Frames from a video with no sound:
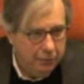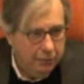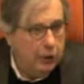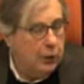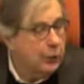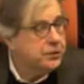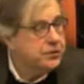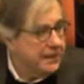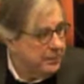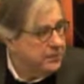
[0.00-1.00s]
rose
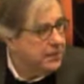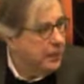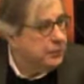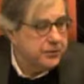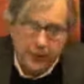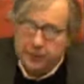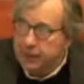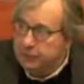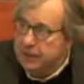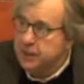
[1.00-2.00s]
themselves from
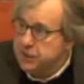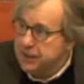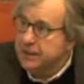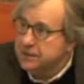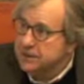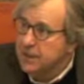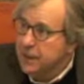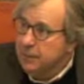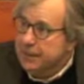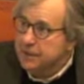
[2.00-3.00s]
their wheelchairs,
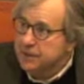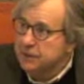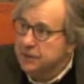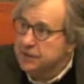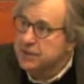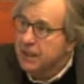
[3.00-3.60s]
because it was,